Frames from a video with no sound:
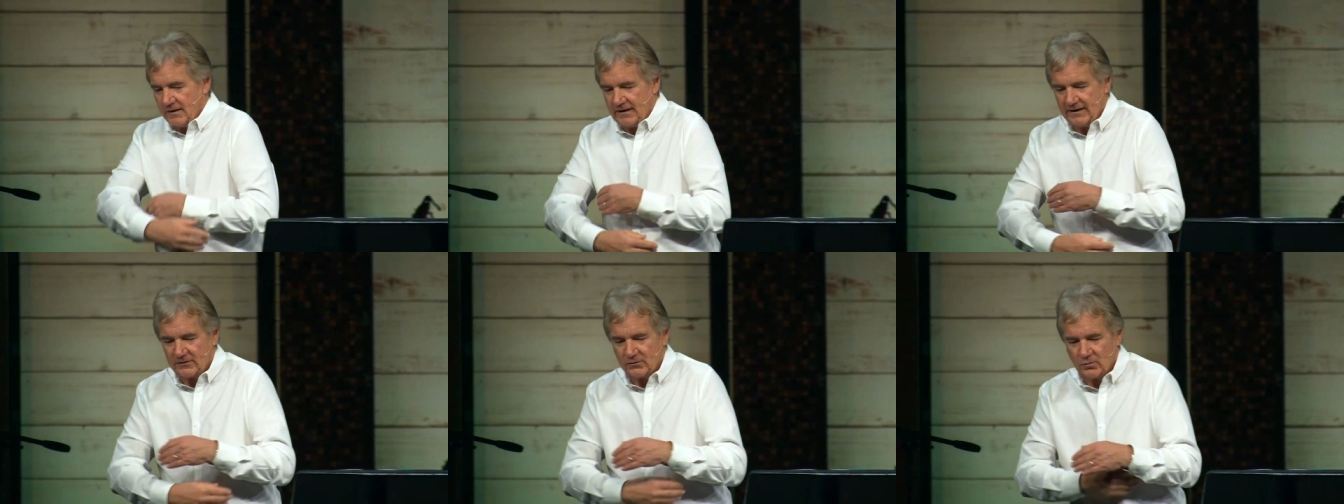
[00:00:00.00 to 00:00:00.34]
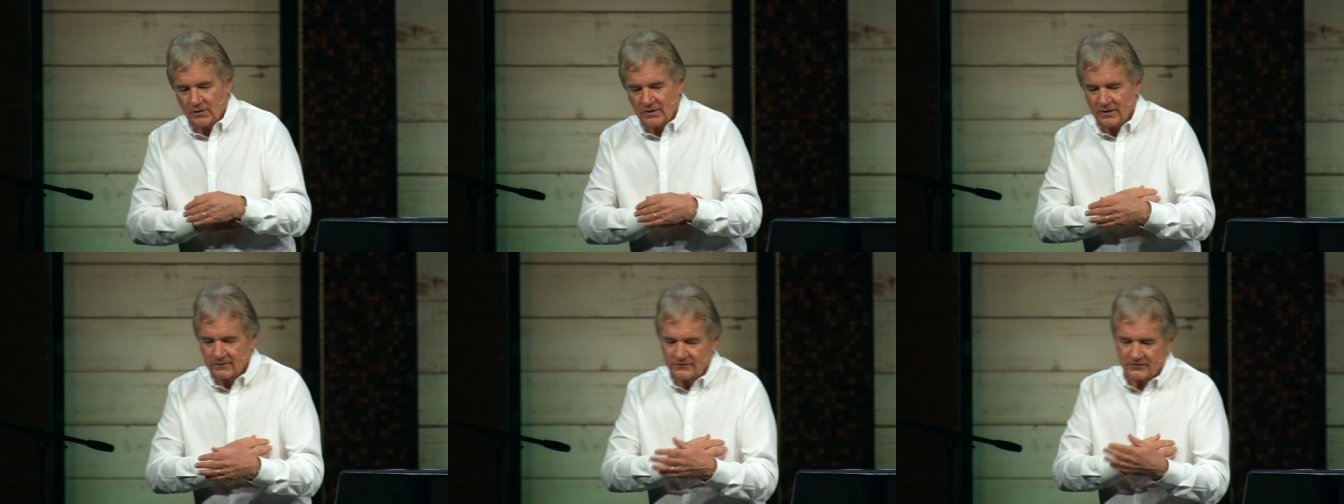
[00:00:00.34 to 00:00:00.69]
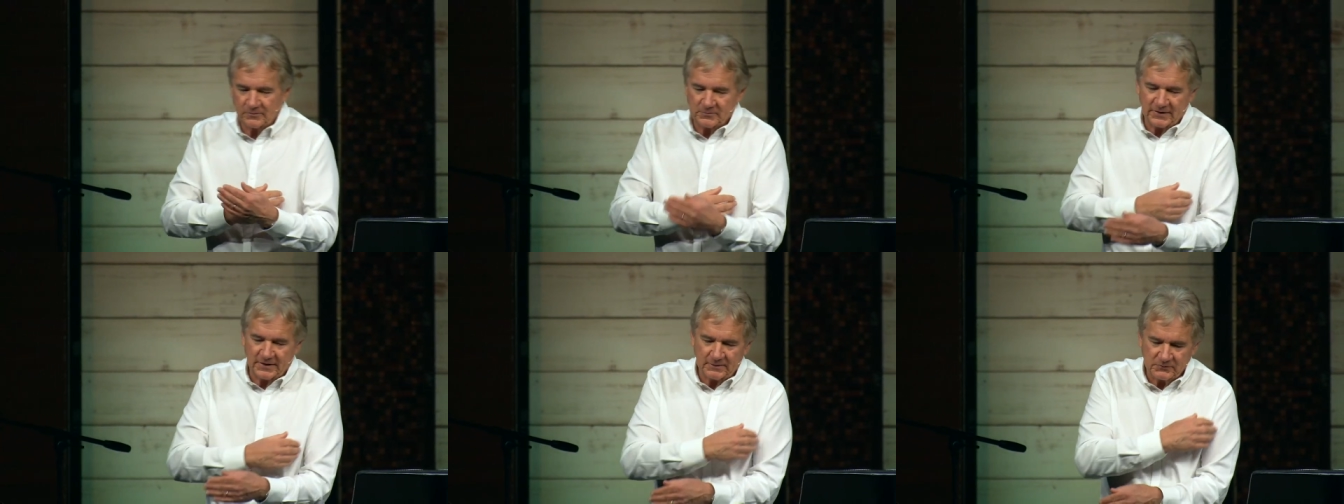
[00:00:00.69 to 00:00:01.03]
he had to wear
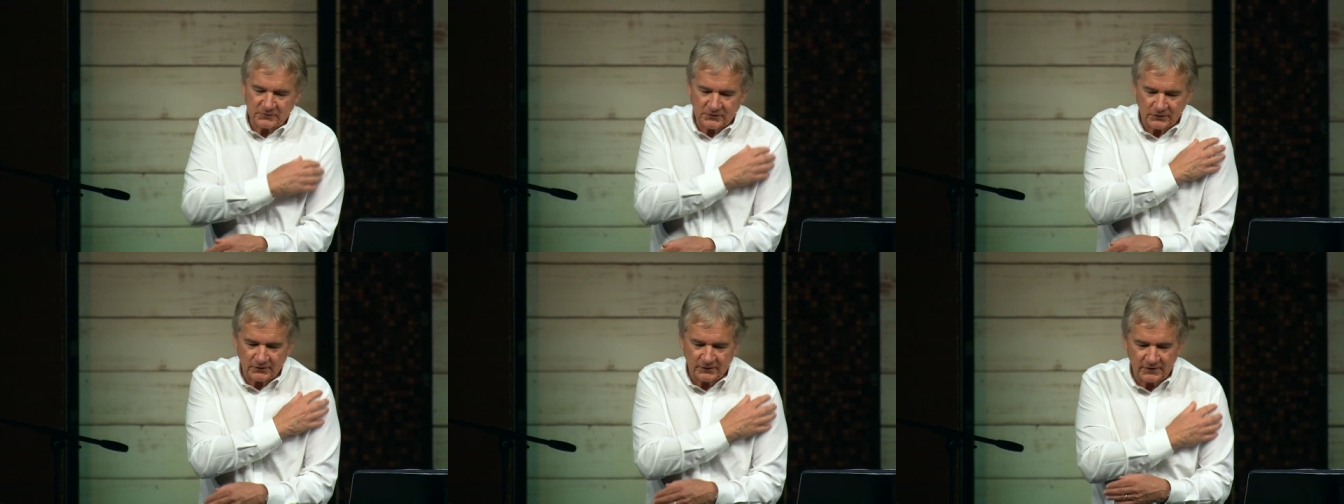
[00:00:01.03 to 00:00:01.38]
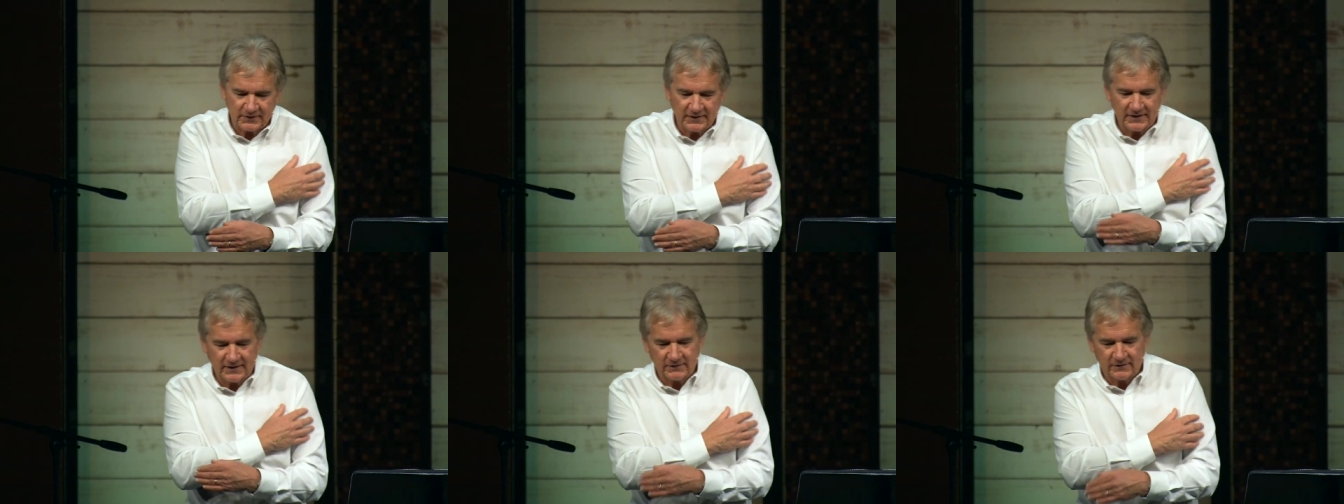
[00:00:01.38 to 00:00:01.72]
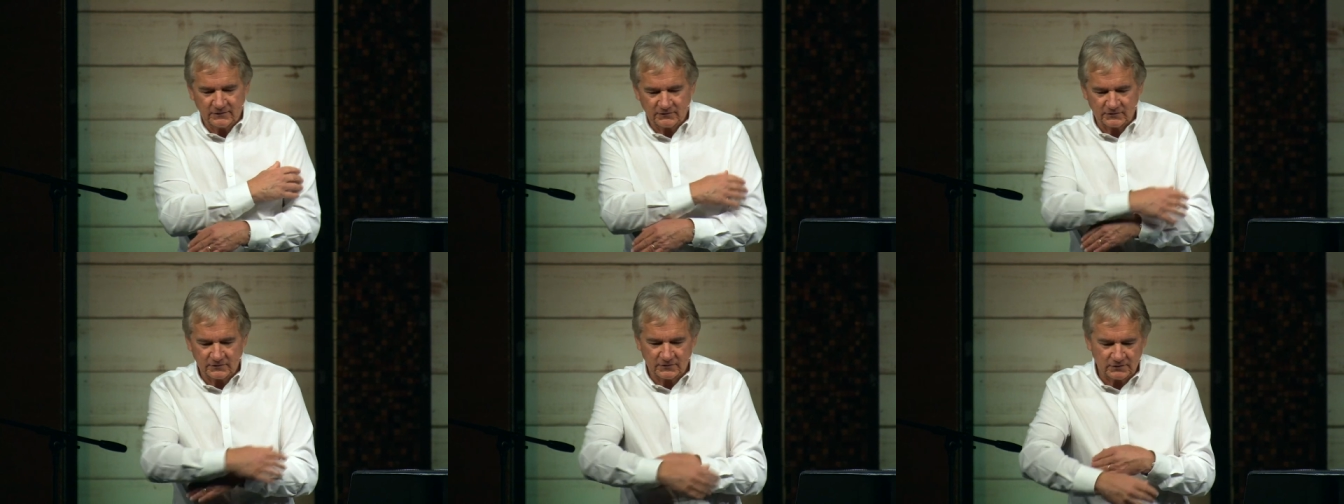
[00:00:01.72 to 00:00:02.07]
sometimes during the day
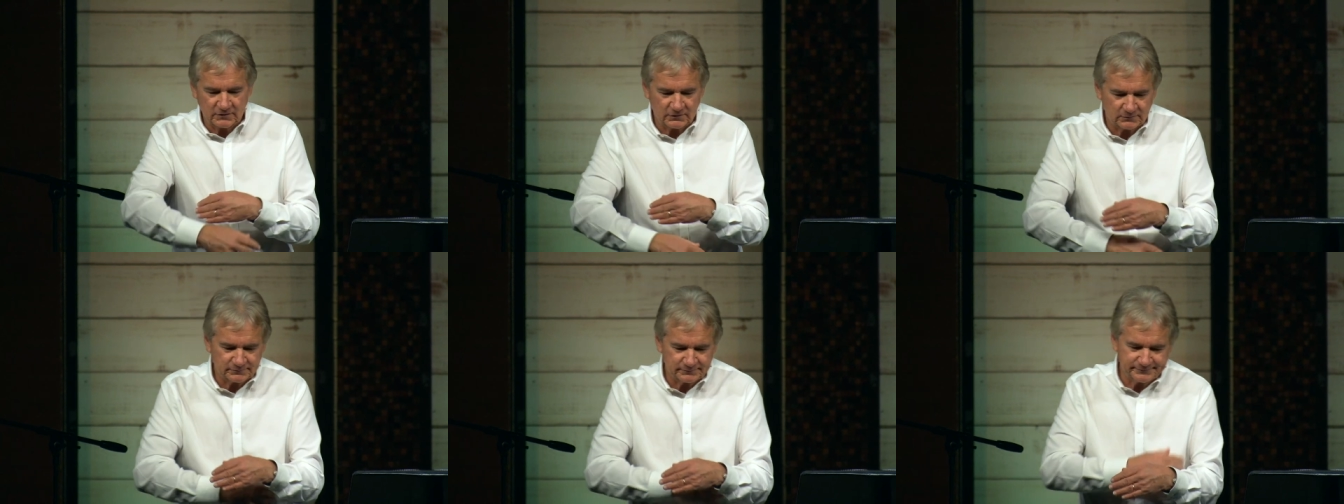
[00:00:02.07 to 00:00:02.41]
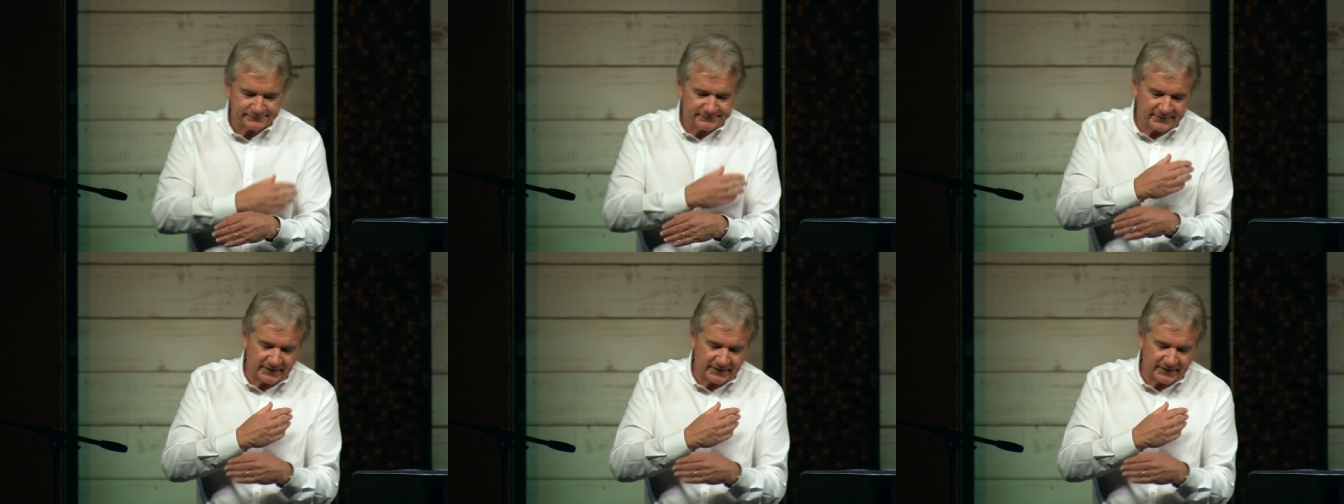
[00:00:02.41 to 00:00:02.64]
this little